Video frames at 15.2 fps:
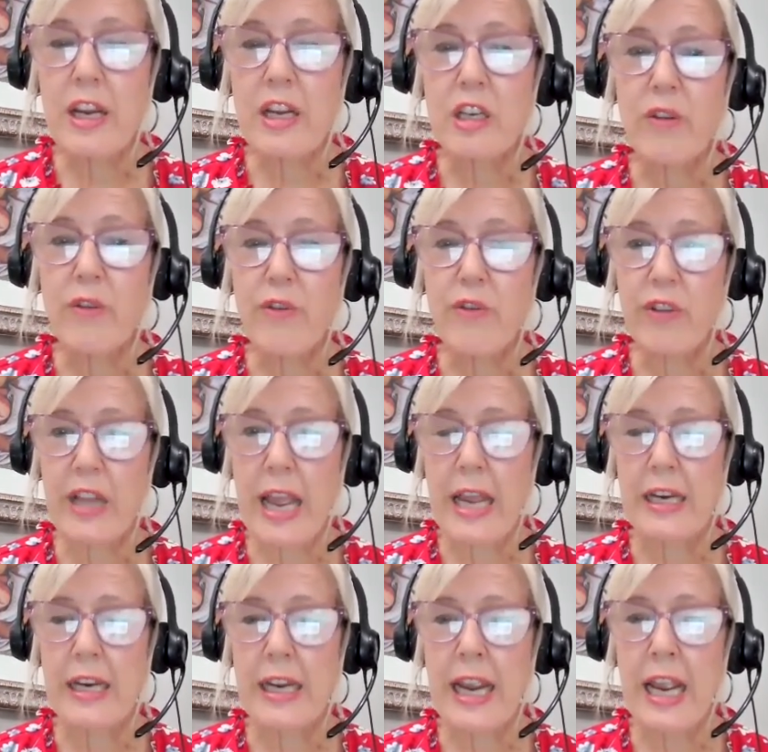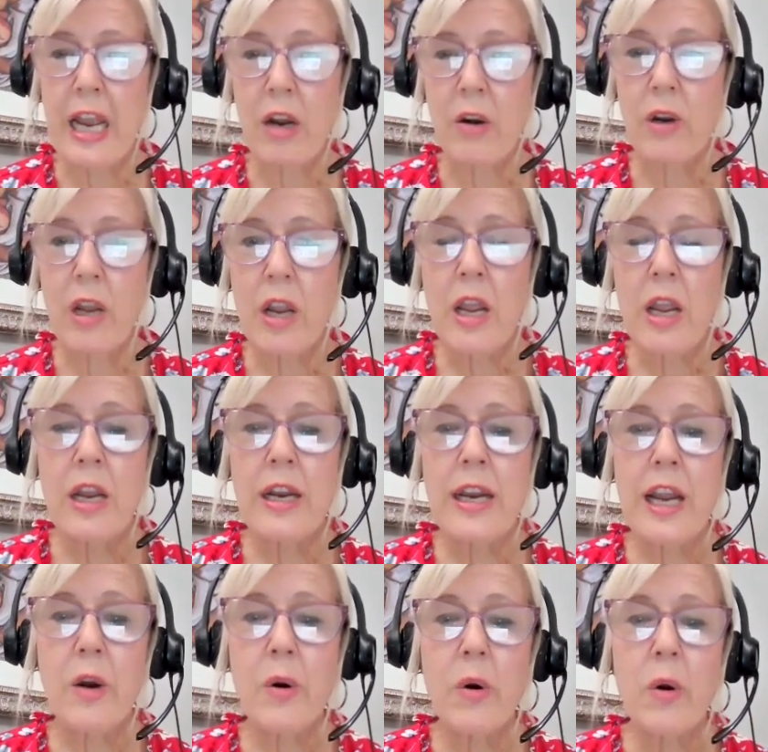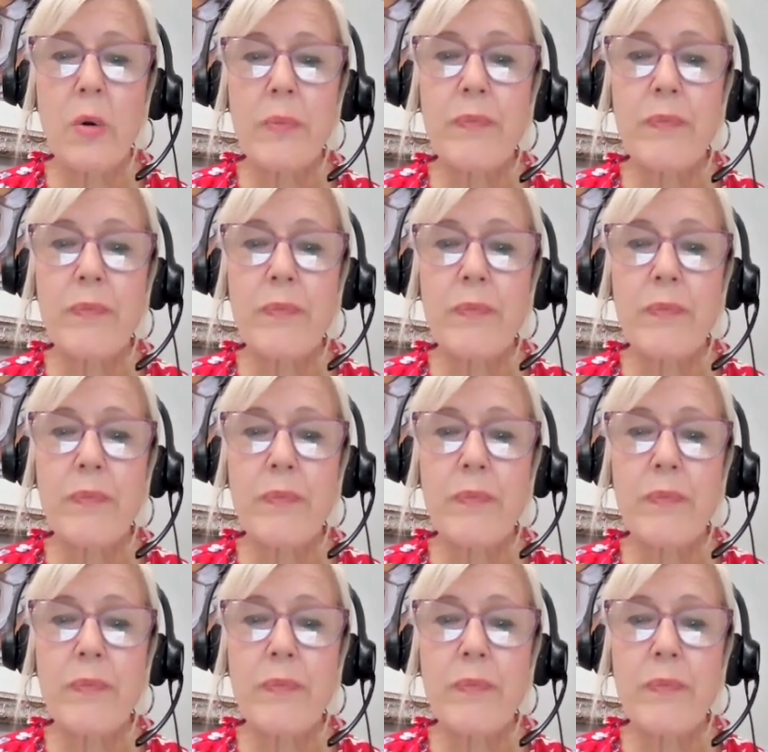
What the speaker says: is flattening out. Now,